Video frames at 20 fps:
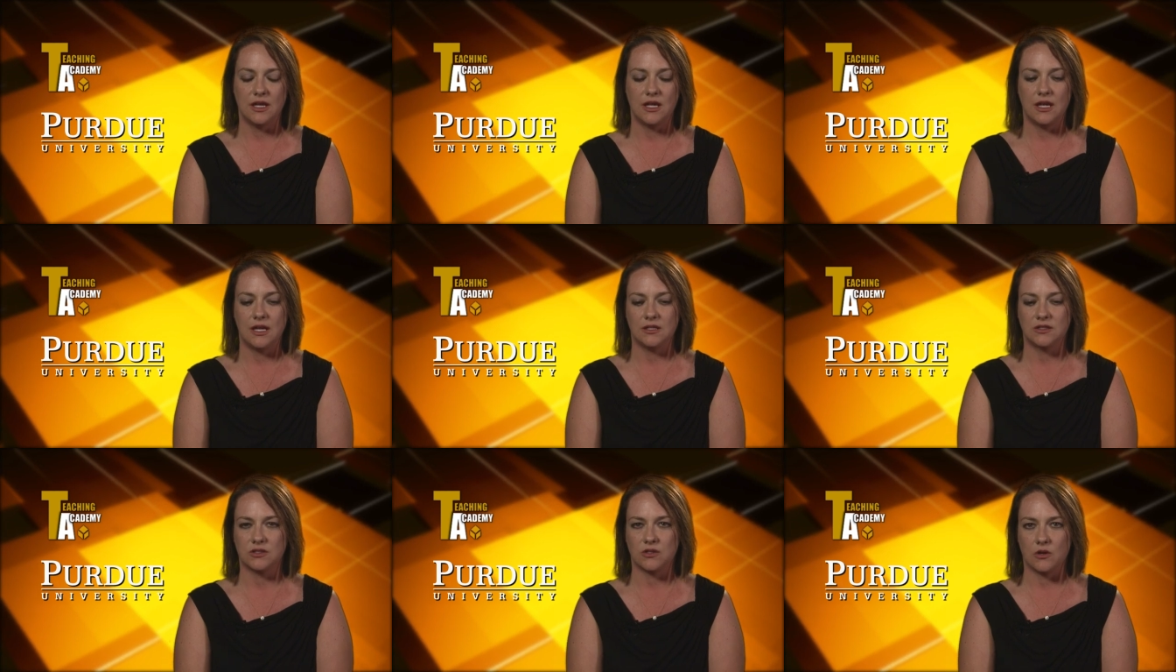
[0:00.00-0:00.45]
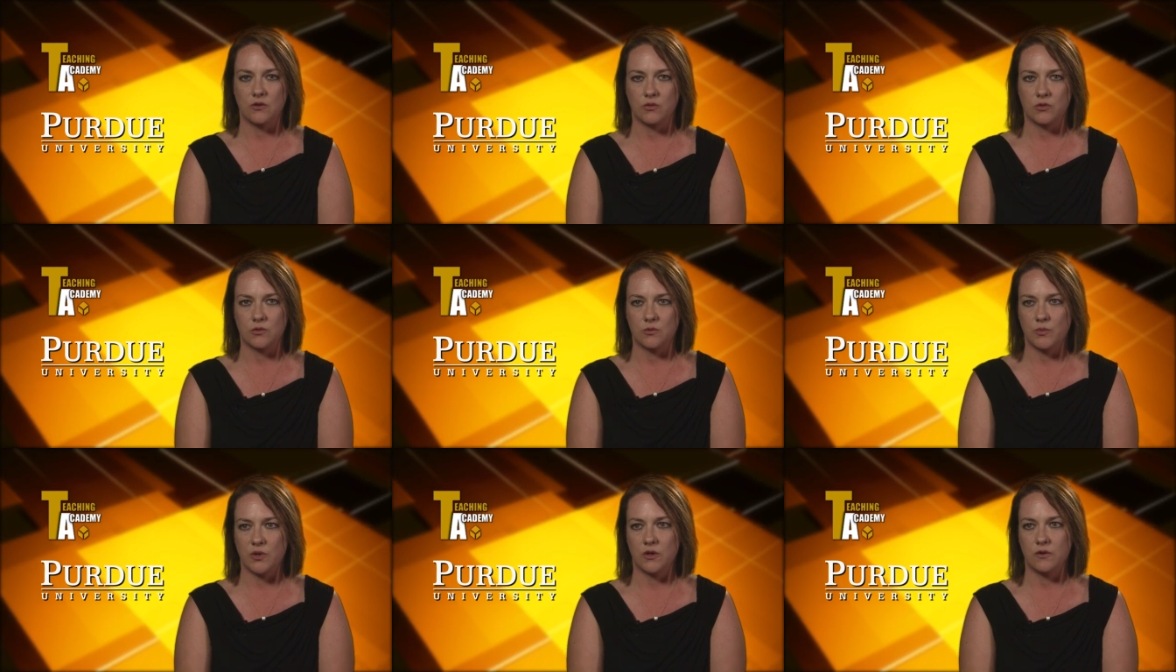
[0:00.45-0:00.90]
And so
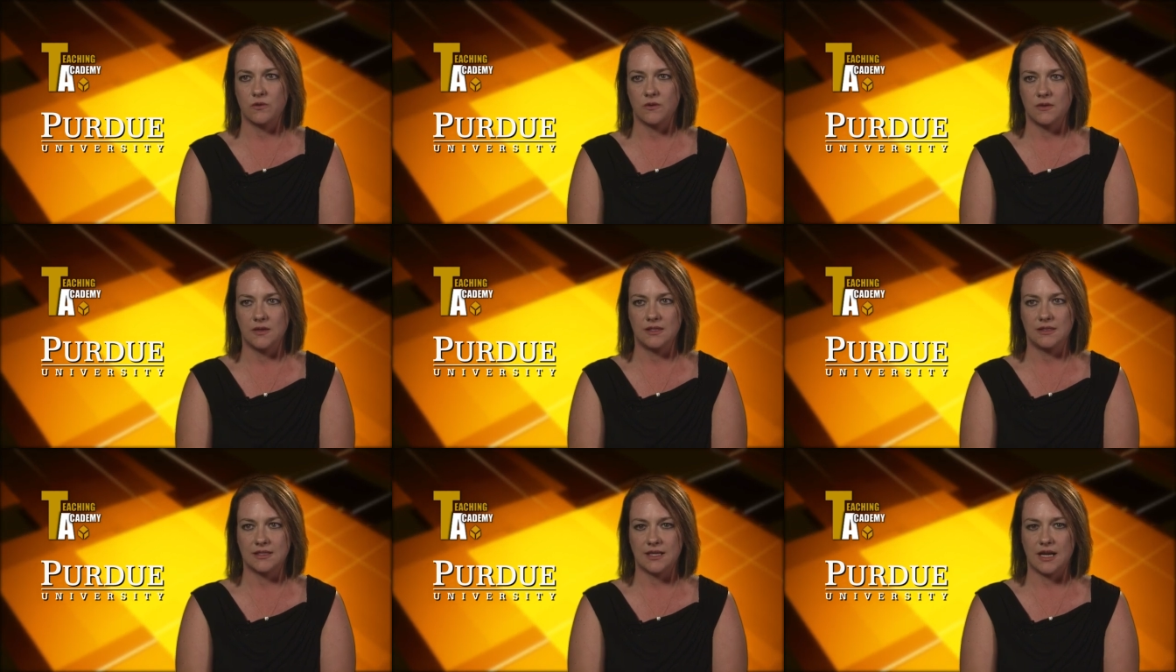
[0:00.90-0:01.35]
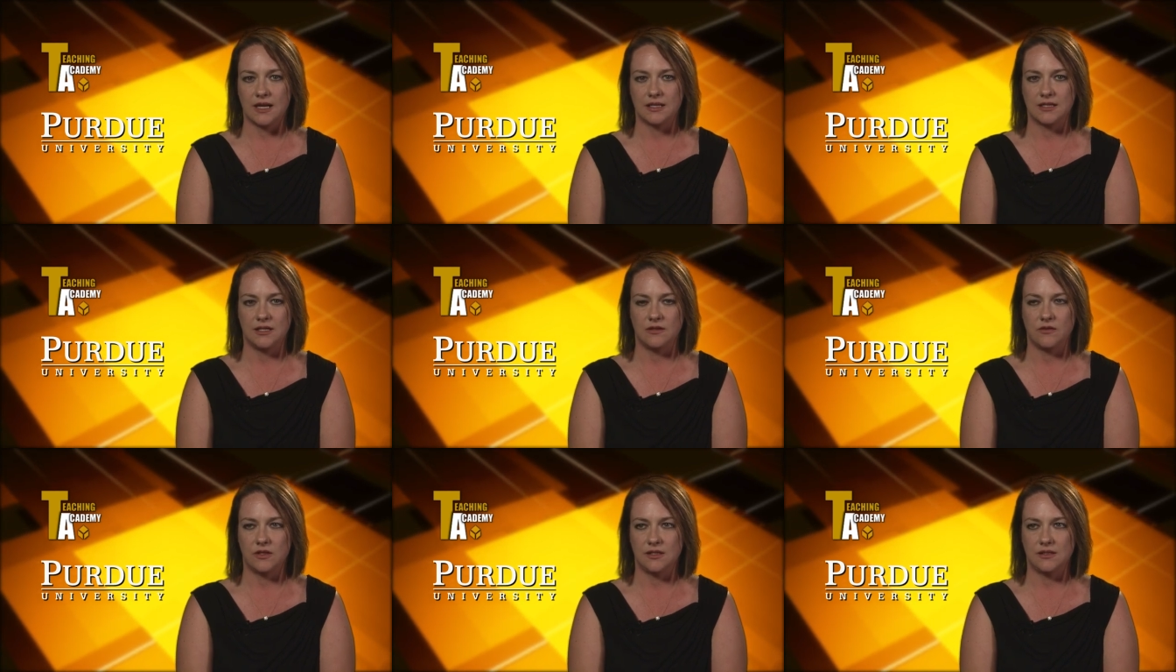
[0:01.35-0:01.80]
through both of these
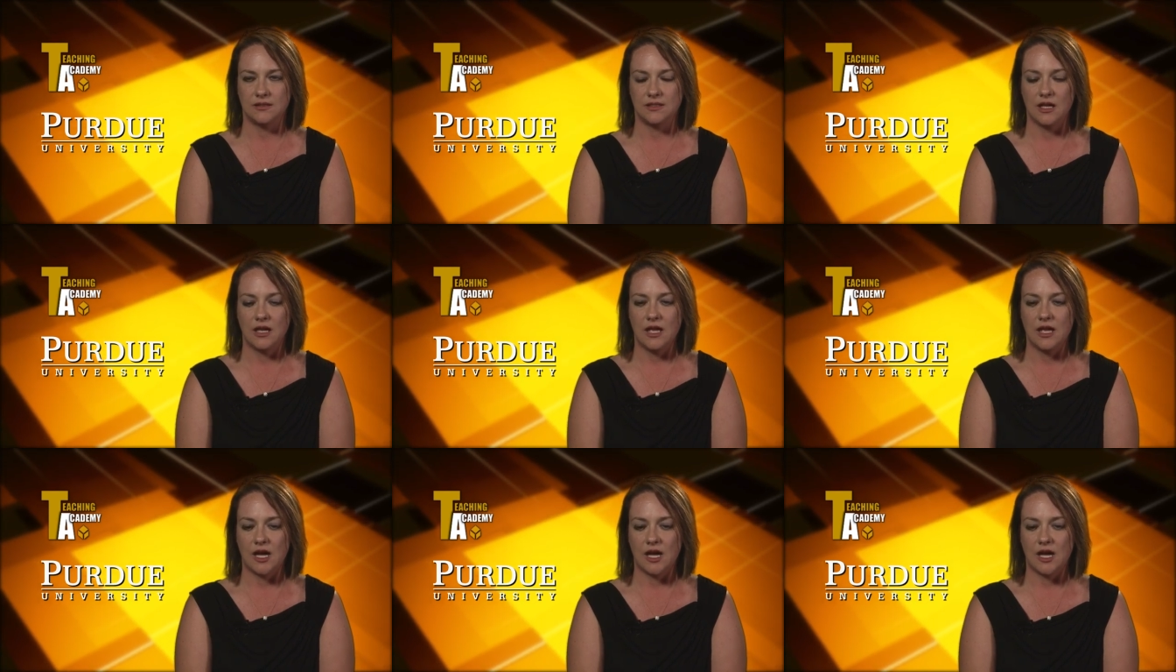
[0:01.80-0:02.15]
activities,